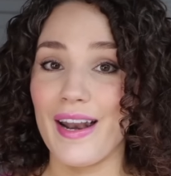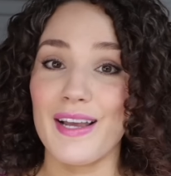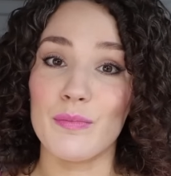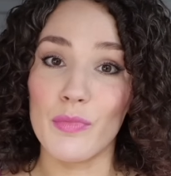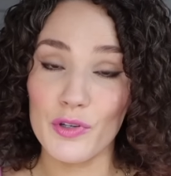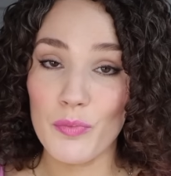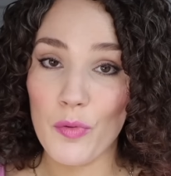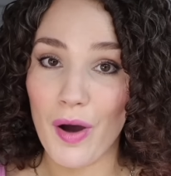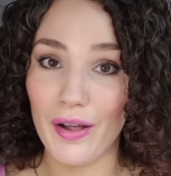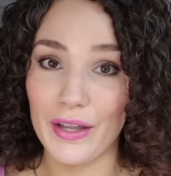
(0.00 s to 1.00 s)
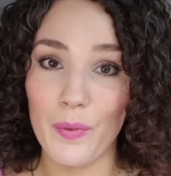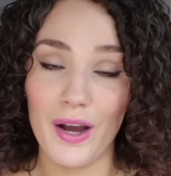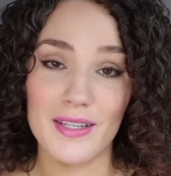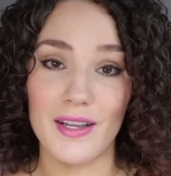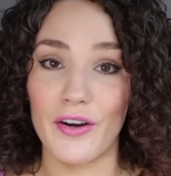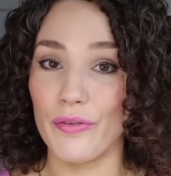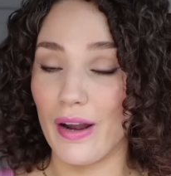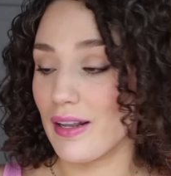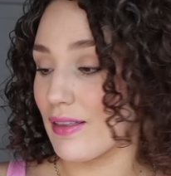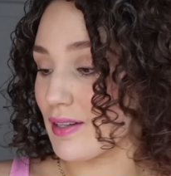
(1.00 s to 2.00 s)
It has multiple polyquats that are
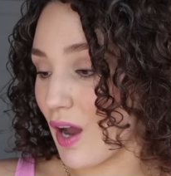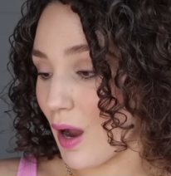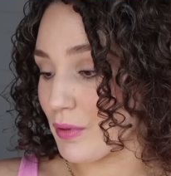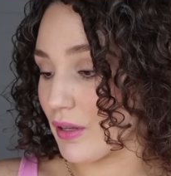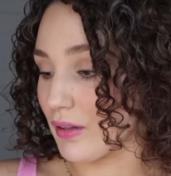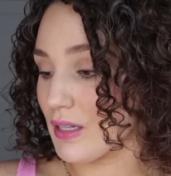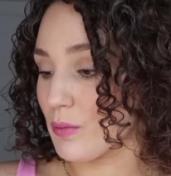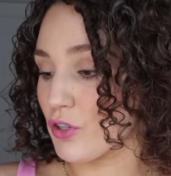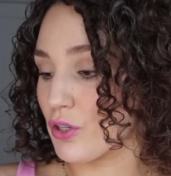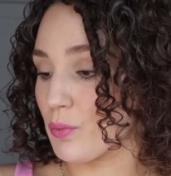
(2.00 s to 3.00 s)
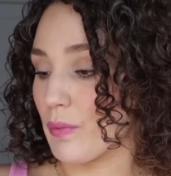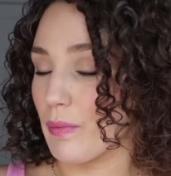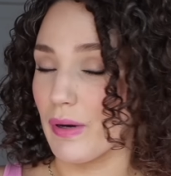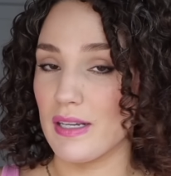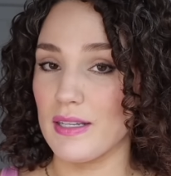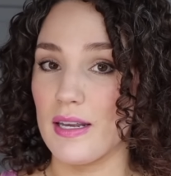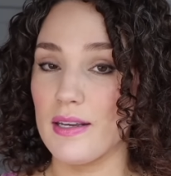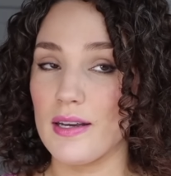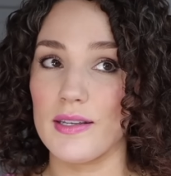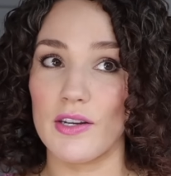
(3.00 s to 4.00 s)
right at the top of the list, which is what we wanna see
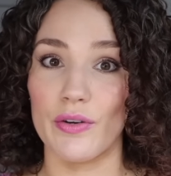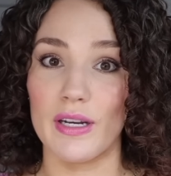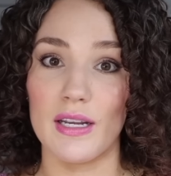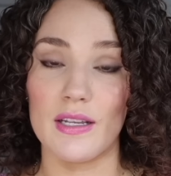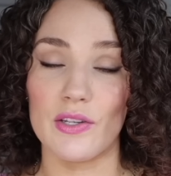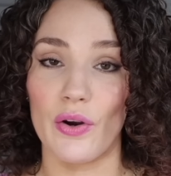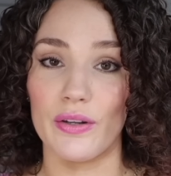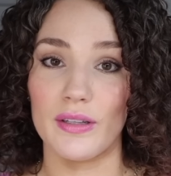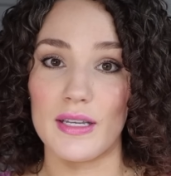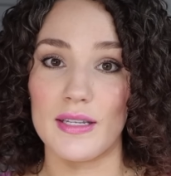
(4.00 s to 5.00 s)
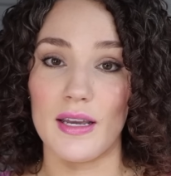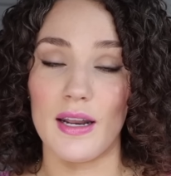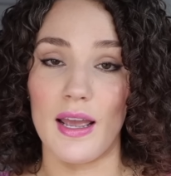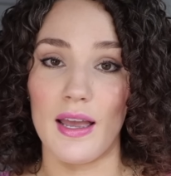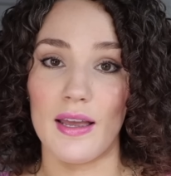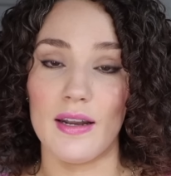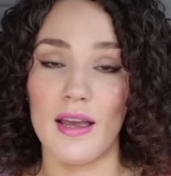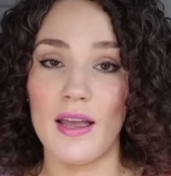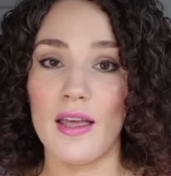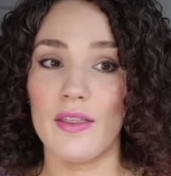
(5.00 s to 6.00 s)
because ingredients are listed and
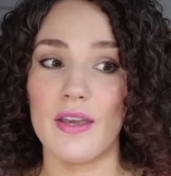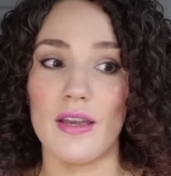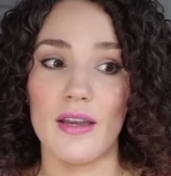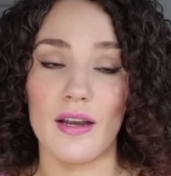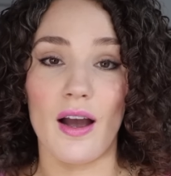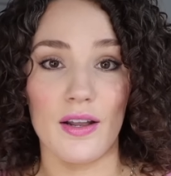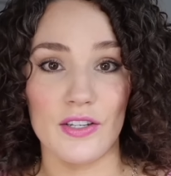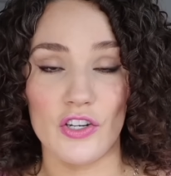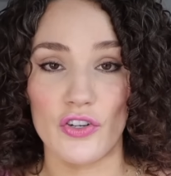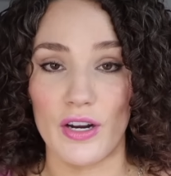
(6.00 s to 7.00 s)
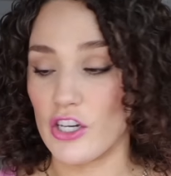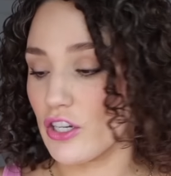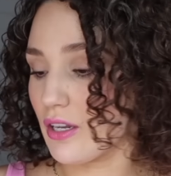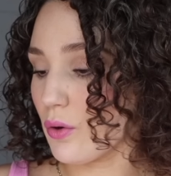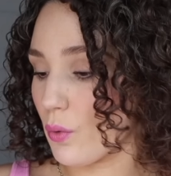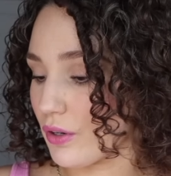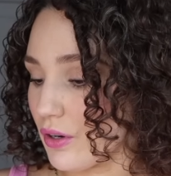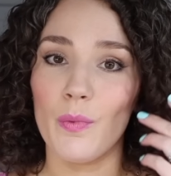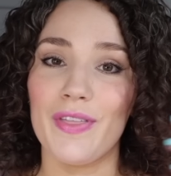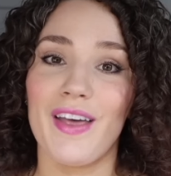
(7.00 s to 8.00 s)
the concentration order,
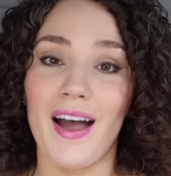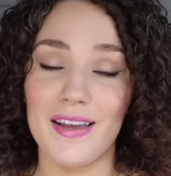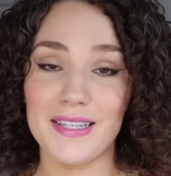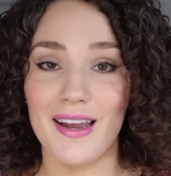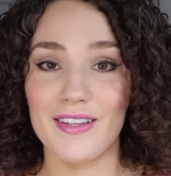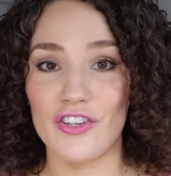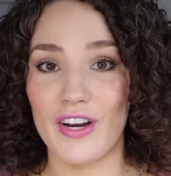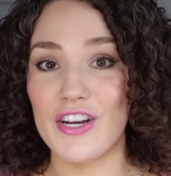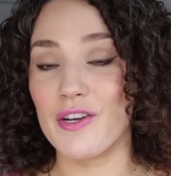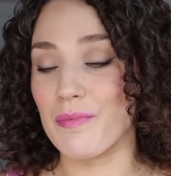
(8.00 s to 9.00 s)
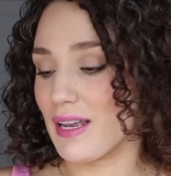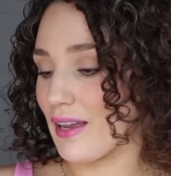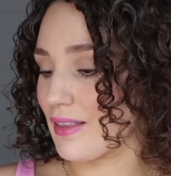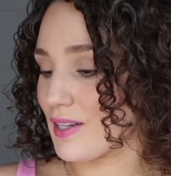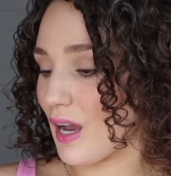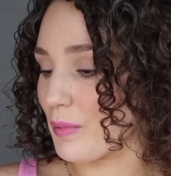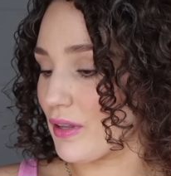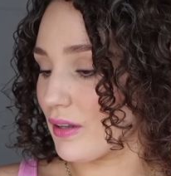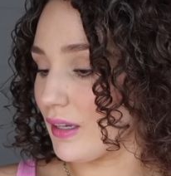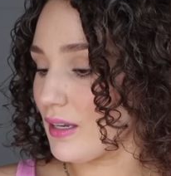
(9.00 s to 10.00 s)
with the highest concentration being at the top of
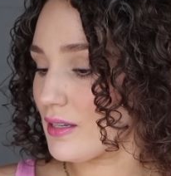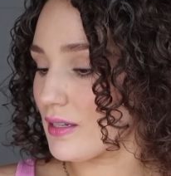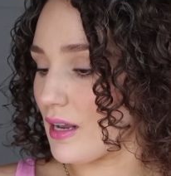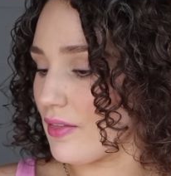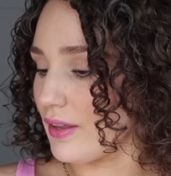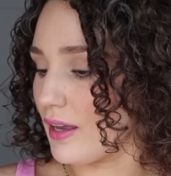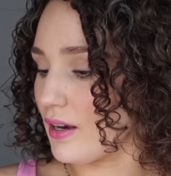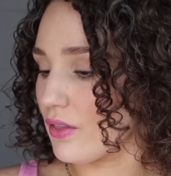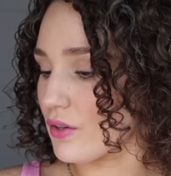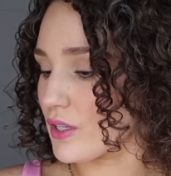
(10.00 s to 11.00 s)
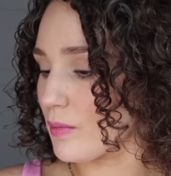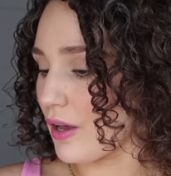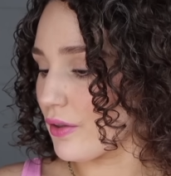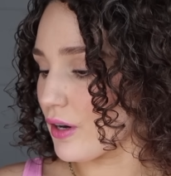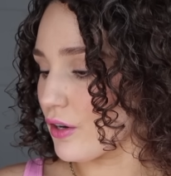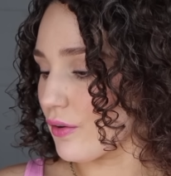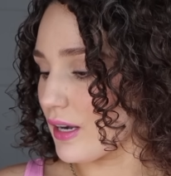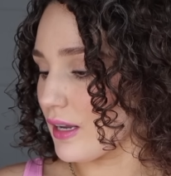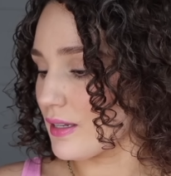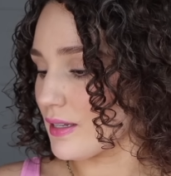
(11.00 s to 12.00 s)
the list. And then there's some other
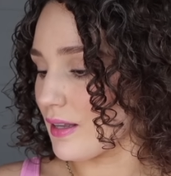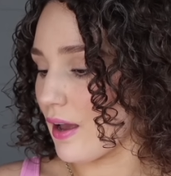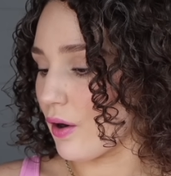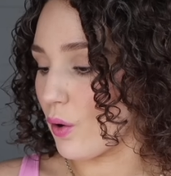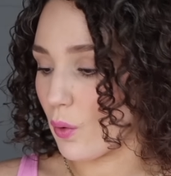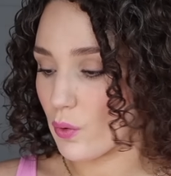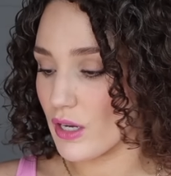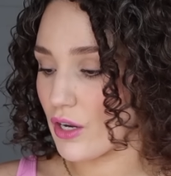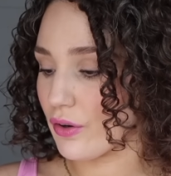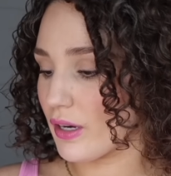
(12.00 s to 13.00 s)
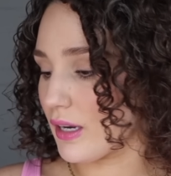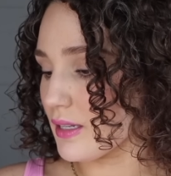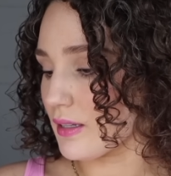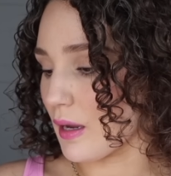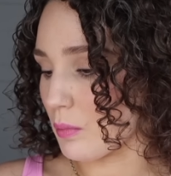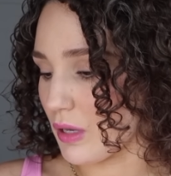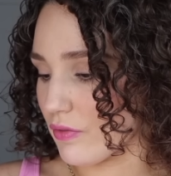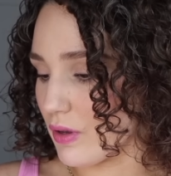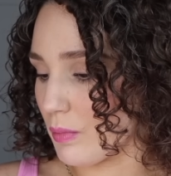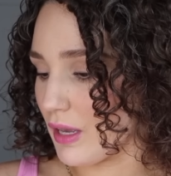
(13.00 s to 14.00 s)
ingredients that are holding ingredients like
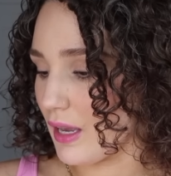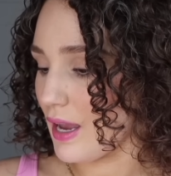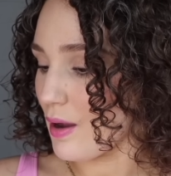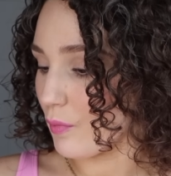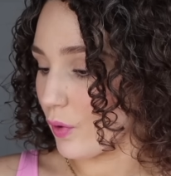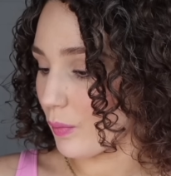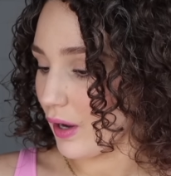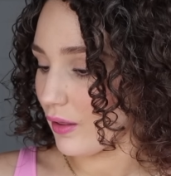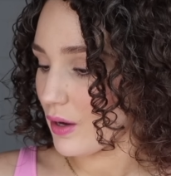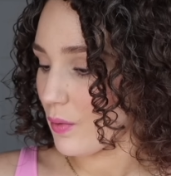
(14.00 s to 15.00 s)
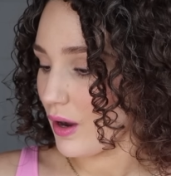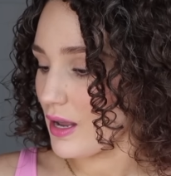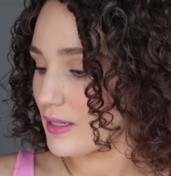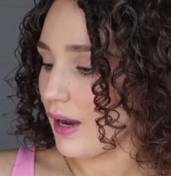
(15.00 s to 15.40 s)
PVP, more polyquats.